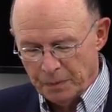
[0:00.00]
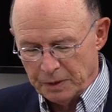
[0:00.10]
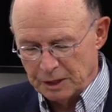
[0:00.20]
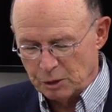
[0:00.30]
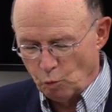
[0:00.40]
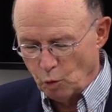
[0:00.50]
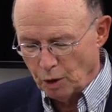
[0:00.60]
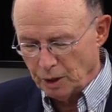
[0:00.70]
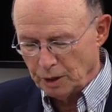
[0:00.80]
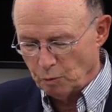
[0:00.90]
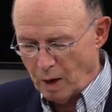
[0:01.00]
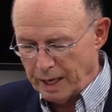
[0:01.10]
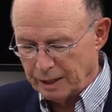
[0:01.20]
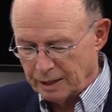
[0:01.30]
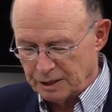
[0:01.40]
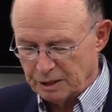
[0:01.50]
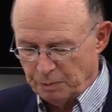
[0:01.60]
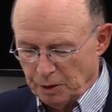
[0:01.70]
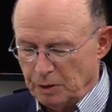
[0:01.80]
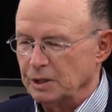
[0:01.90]
this worldwide
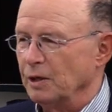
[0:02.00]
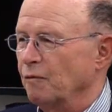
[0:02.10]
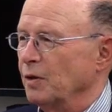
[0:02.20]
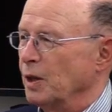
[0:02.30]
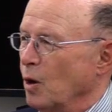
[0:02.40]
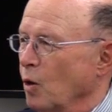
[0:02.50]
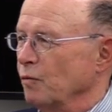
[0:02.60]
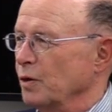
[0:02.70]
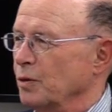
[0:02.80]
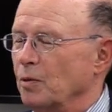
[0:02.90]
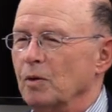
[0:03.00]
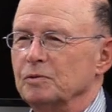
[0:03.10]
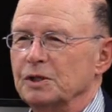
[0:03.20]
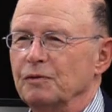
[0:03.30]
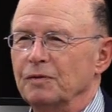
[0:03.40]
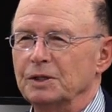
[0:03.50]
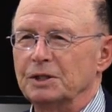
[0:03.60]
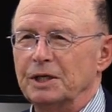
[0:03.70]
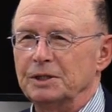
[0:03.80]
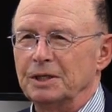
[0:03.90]
conspiracy for the overthrow of
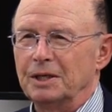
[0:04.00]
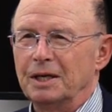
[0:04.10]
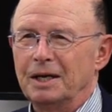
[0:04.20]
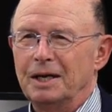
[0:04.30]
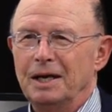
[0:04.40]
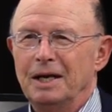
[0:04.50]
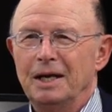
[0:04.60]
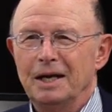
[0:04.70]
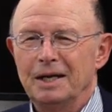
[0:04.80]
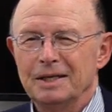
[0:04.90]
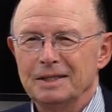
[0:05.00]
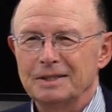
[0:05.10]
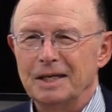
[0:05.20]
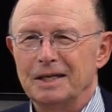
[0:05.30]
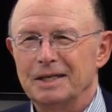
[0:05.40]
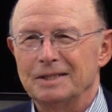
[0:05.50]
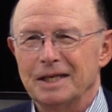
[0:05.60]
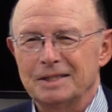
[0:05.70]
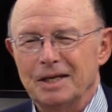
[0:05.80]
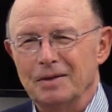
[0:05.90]
civilization. Does that, does
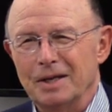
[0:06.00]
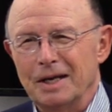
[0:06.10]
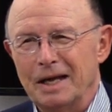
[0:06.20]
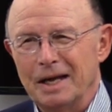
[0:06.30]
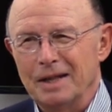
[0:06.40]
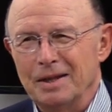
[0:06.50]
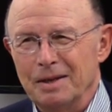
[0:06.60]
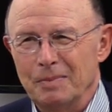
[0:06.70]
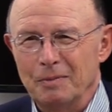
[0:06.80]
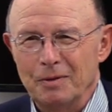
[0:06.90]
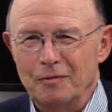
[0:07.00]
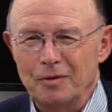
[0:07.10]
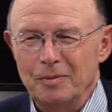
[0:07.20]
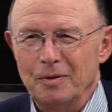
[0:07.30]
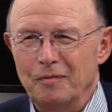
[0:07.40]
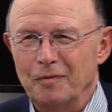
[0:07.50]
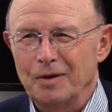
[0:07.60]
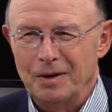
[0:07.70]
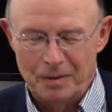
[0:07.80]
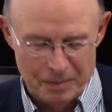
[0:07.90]
that sound like anything people have heard before?